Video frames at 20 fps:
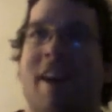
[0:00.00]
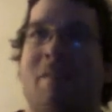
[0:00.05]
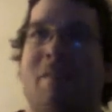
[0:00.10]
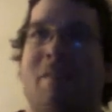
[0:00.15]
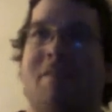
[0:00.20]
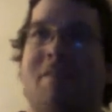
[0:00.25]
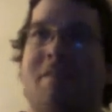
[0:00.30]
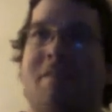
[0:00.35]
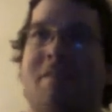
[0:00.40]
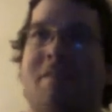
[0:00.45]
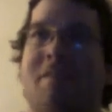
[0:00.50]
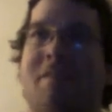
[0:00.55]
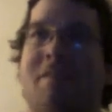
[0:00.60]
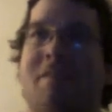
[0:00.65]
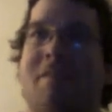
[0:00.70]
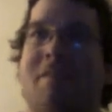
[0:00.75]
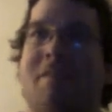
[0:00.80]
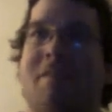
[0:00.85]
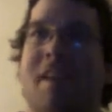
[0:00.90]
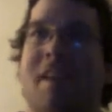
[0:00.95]
what's there
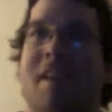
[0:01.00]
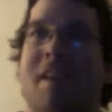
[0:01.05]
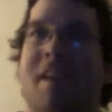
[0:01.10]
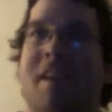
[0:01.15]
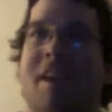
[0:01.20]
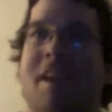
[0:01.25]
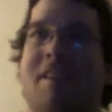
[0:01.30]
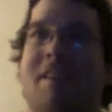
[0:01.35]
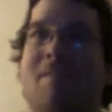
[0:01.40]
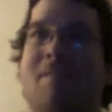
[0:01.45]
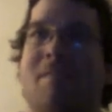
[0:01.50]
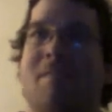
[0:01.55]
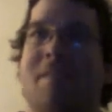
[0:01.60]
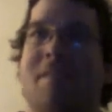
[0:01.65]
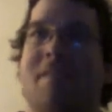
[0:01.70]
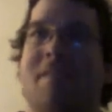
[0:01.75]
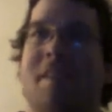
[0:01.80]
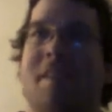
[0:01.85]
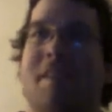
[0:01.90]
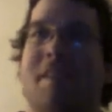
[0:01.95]
to say that hasn't
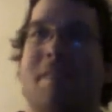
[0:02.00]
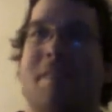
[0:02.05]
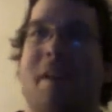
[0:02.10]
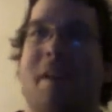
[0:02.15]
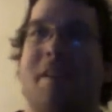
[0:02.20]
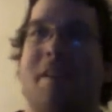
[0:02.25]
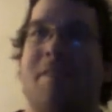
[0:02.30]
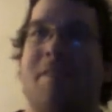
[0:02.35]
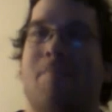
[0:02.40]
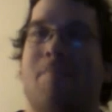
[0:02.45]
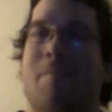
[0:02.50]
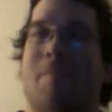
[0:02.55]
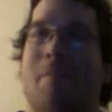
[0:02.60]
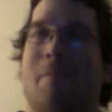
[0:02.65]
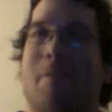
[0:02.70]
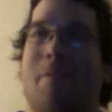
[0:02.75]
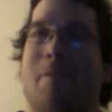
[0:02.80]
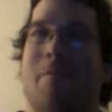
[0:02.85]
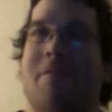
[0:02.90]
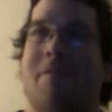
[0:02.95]
been said about this
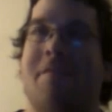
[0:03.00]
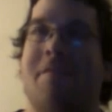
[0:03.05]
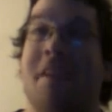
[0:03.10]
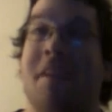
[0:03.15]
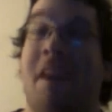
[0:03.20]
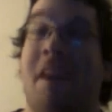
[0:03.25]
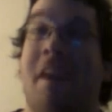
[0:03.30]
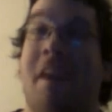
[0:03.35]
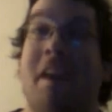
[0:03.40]
performance?